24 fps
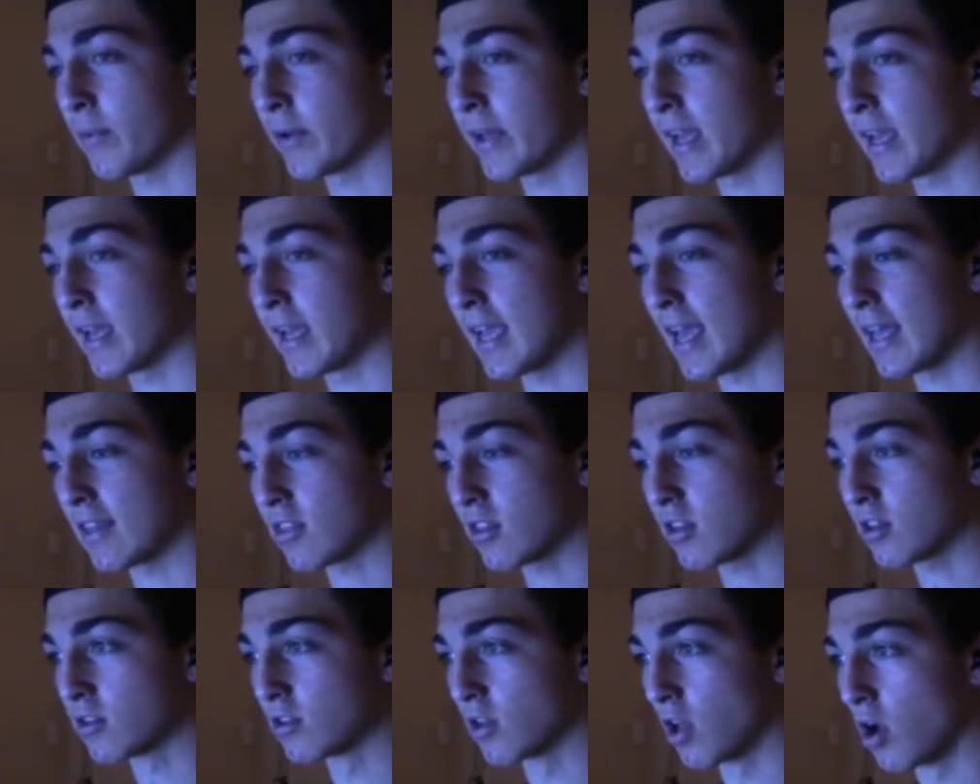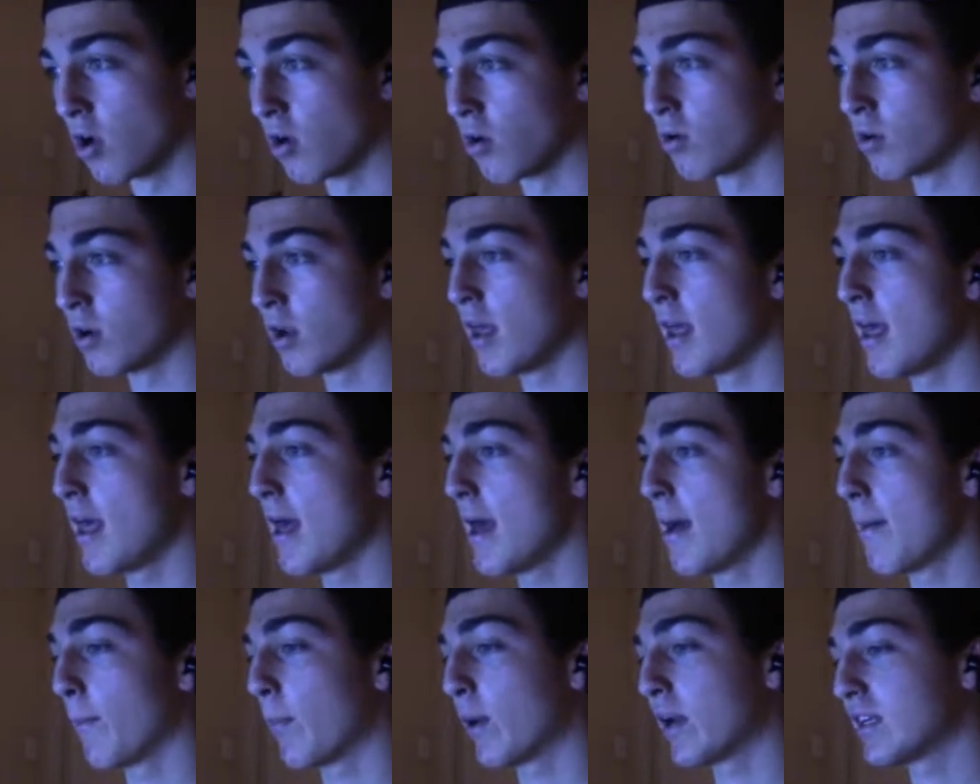We can get the loan,
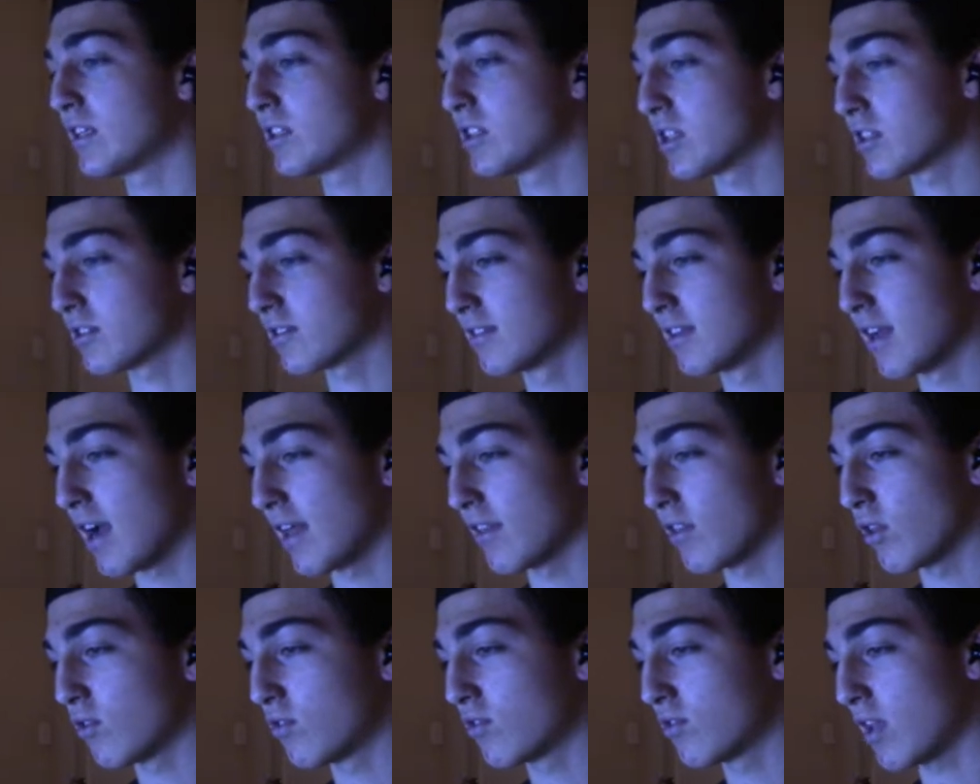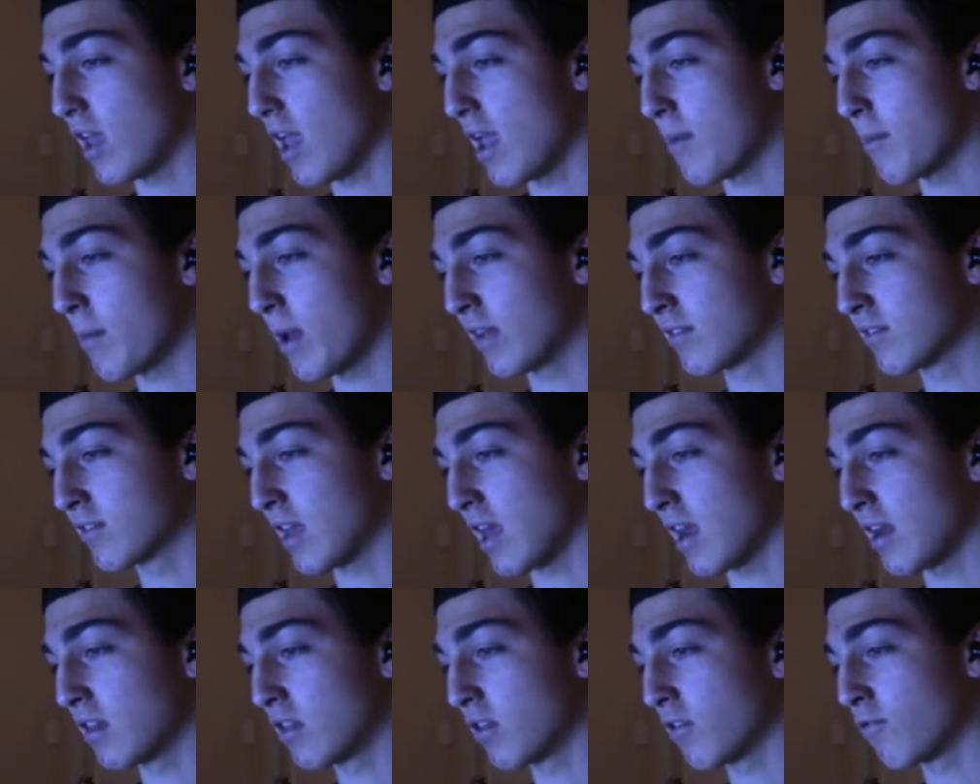but it's just not the same as
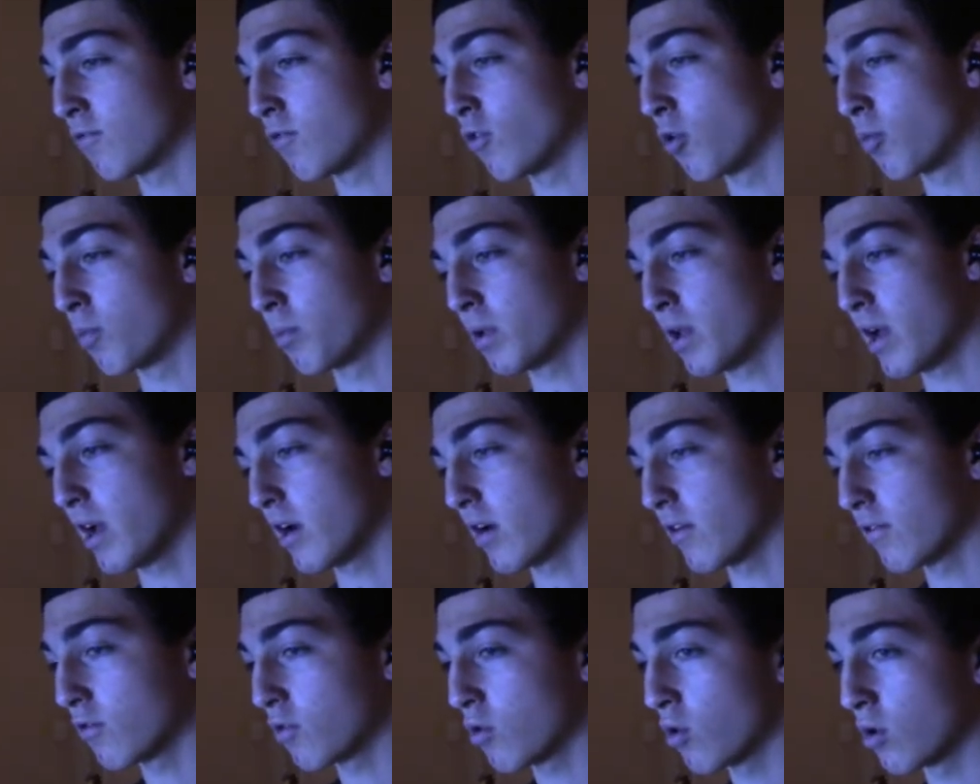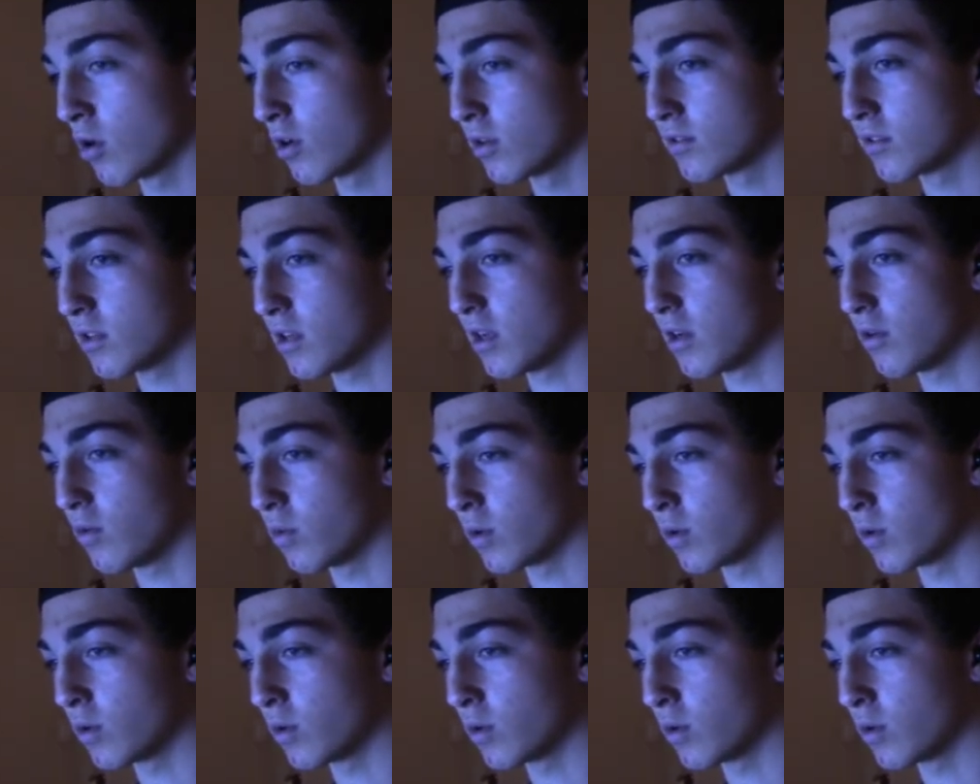getting the full player, of course.